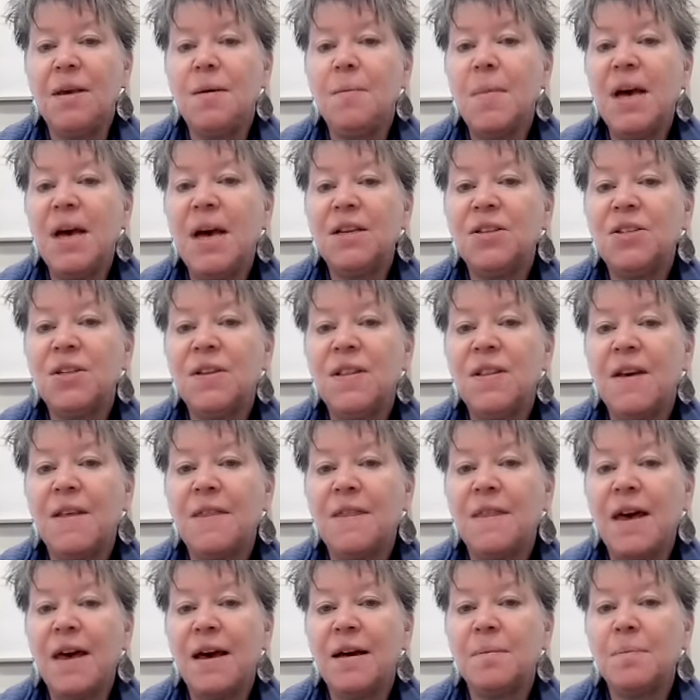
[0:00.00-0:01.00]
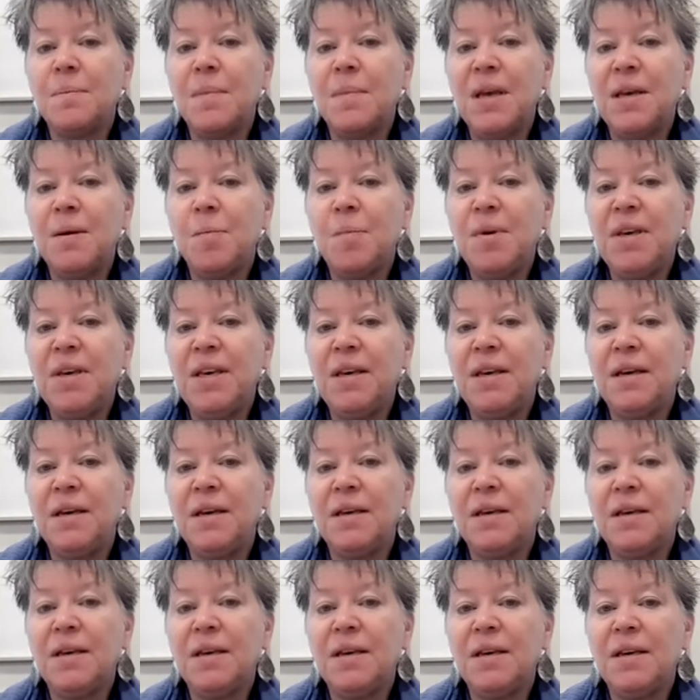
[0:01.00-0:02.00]
Imagine that that may
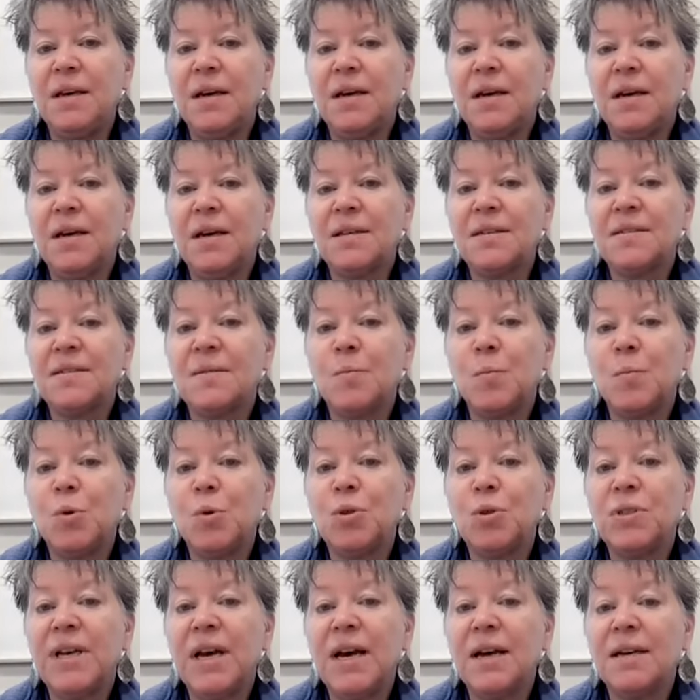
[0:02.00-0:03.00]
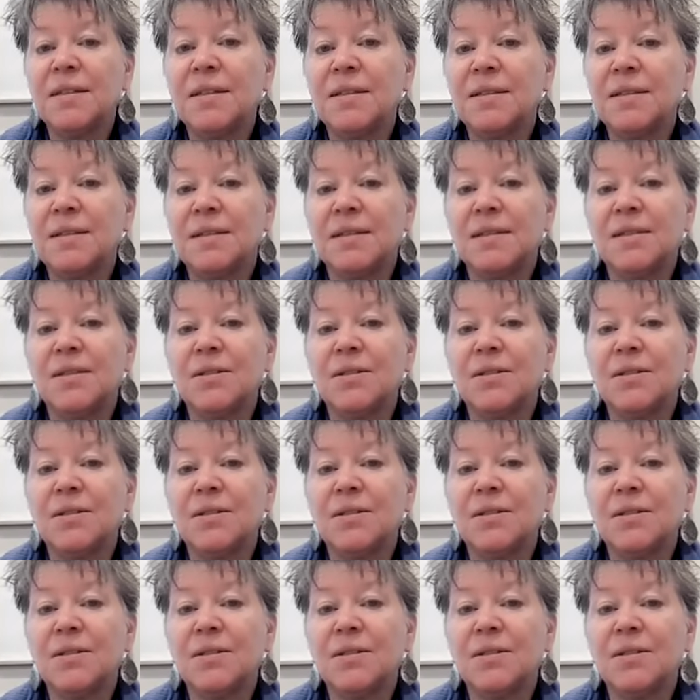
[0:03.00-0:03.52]
be a simple task.